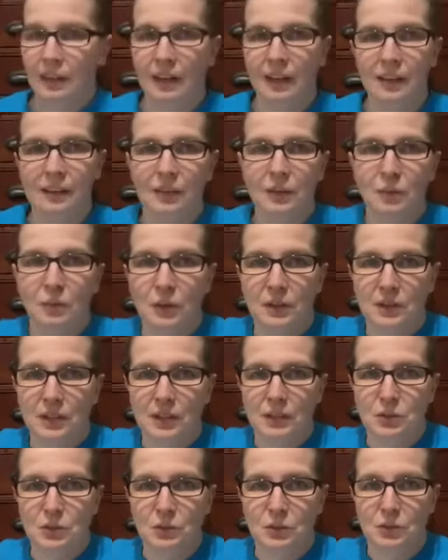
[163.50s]
and the one
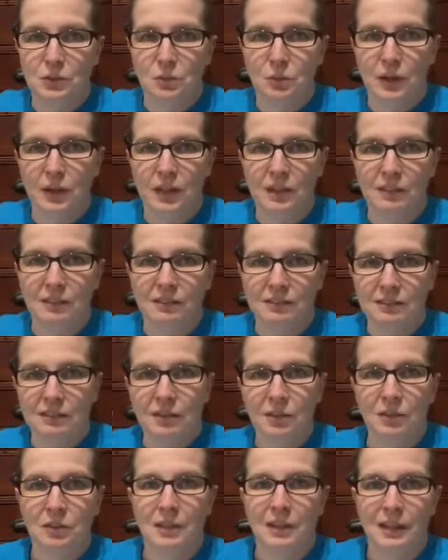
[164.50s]
next to it's red,
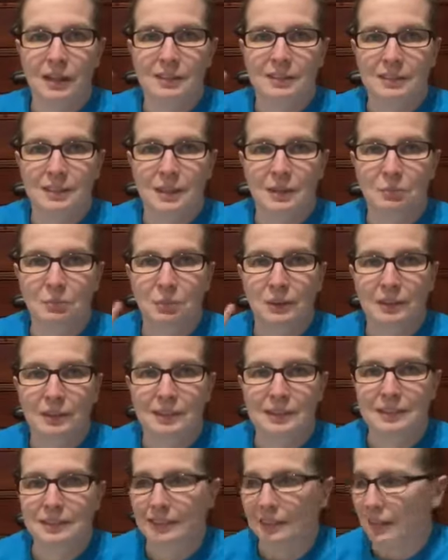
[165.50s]
so that I see
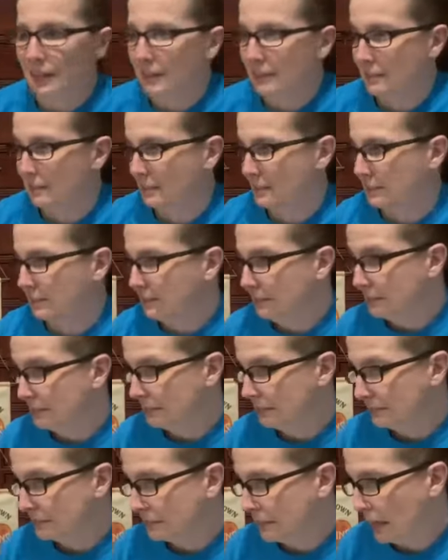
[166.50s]
police lights.
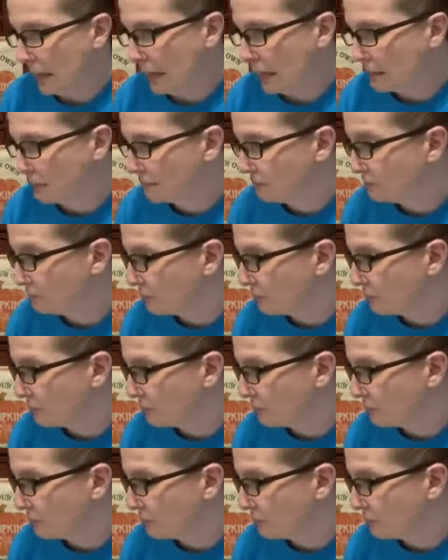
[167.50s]
Ah.